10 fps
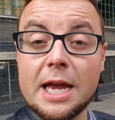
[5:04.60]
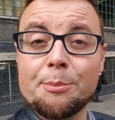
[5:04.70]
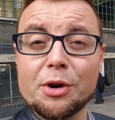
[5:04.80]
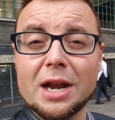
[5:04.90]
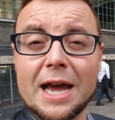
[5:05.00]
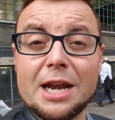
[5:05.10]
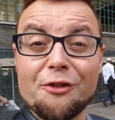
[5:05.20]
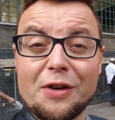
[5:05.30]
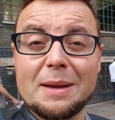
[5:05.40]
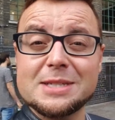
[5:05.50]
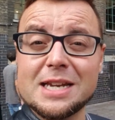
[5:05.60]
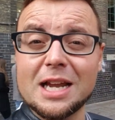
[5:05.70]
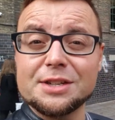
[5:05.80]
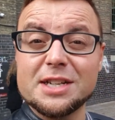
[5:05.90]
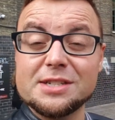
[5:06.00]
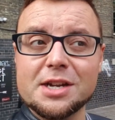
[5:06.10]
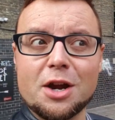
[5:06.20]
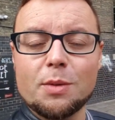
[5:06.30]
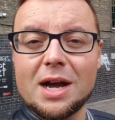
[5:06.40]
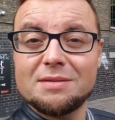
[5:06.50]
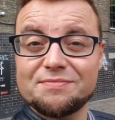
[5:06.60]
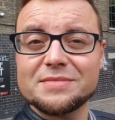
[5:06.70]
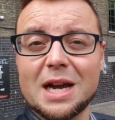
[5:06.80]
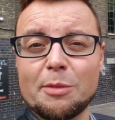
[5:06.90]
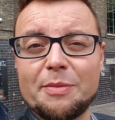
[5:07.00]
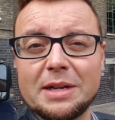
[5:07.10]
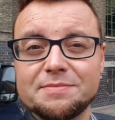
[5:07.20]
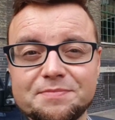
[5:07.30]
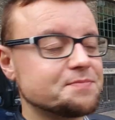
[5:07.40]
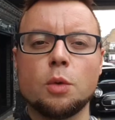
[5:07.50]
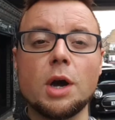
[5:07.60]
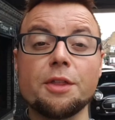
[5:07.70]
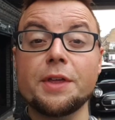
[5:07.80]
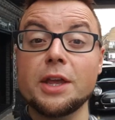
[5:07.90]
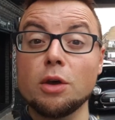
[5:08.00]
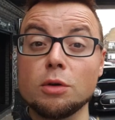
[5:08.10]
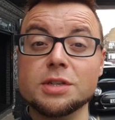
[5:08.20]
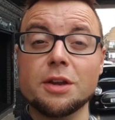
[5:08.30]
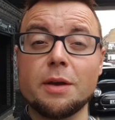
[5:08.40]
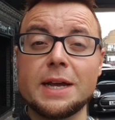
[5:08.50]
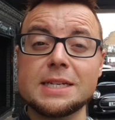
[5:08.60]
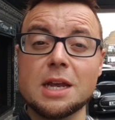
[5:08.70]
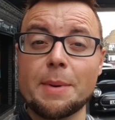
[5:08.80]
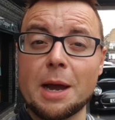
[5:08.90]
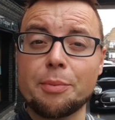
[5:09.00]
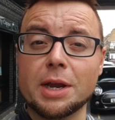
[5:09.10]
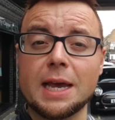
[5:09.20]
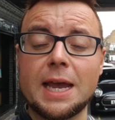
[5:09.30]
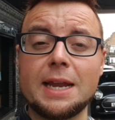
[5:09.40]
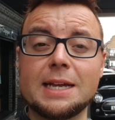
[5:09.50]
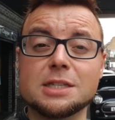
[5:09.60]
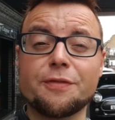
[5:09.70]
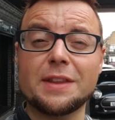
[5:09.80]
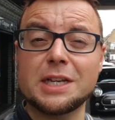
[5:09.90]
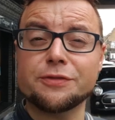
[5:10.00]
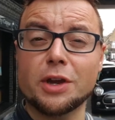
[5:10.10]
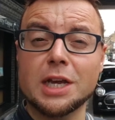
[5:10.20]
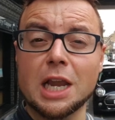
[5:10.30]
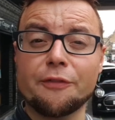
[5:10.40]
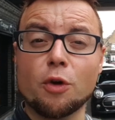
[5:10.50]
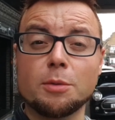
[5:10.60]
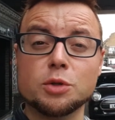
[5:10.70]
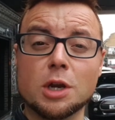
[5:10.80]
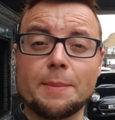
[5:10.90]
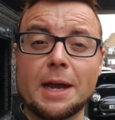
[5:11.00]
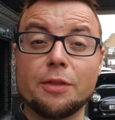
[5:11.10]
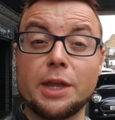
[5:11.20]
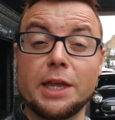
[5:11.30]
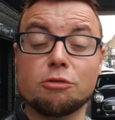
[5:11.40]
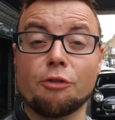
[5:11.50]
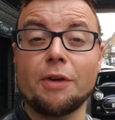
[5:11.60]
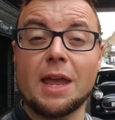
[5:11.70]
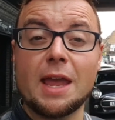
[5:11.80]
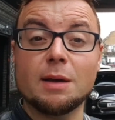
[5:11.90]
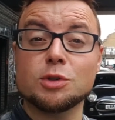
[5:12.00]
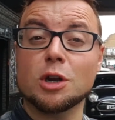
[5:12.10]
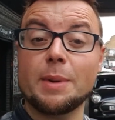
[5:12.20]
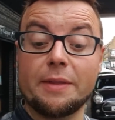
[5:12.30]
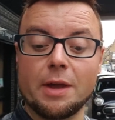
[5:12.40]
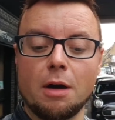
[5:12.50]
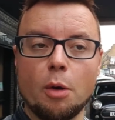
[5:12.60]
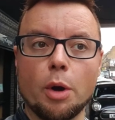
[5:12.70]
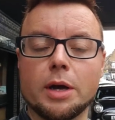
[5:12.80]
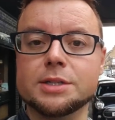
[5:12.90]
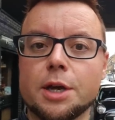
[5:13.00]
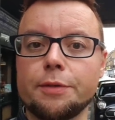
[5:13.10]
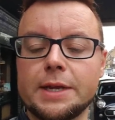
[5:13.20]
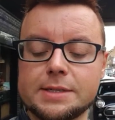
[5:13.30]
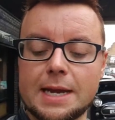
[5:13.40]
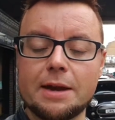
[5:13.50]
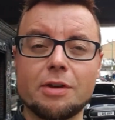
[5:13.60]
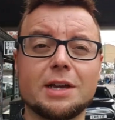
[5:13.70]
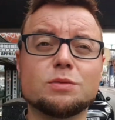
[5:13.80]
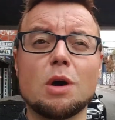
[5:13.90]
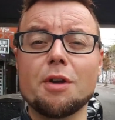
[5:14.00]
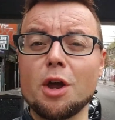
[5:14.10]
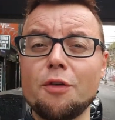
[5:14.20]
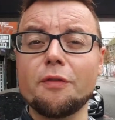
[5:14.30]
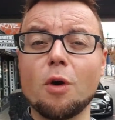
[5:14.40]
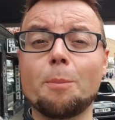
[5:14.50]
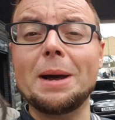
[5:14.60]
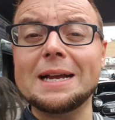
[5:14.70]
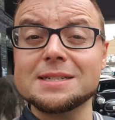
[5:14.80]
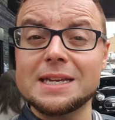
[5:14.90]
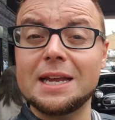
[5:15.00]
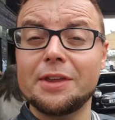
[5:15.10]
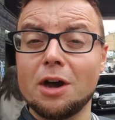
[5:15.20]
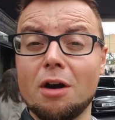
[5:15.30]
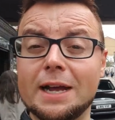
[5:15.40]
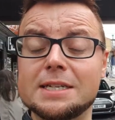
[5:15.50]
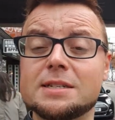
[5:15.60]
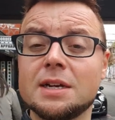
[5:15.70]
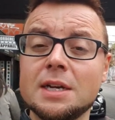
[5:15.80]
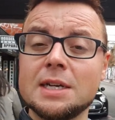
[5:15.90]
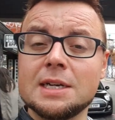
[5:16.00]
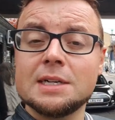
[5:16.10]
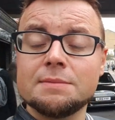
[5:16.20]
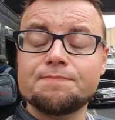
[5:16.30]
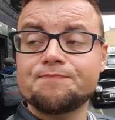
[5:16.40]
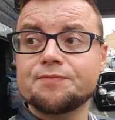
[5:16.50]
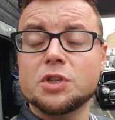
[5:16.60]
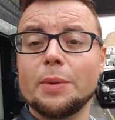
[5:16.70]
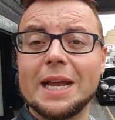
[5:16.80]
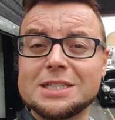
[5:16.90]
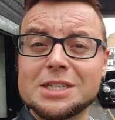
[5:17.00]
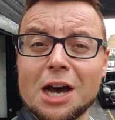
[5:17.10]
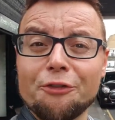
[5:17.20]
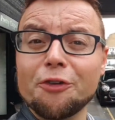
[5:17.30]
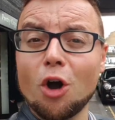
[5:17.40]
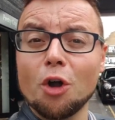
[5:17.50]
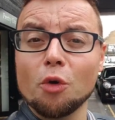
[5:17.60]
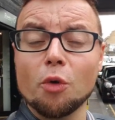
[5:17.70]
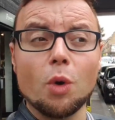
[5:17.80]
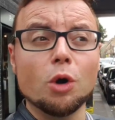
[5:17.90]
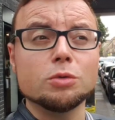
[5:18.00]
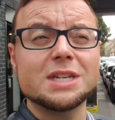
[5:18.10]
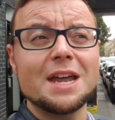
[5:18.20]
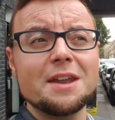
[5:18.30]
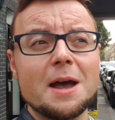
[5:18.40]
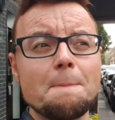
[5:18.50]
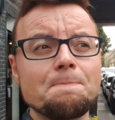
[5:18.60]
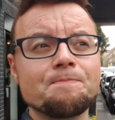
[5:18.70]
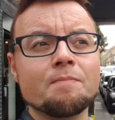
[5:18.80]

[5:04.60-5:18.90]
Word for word: in Brick Lane and famous in London, so um, come with me. One thing you'll also notice about Brick Lane is the fact that it's very colourful. I'm talking about the graffiti, I'm talking about the artwork. So this area is well known for Banksy, the artist, doing his stuff on all the walls. And um,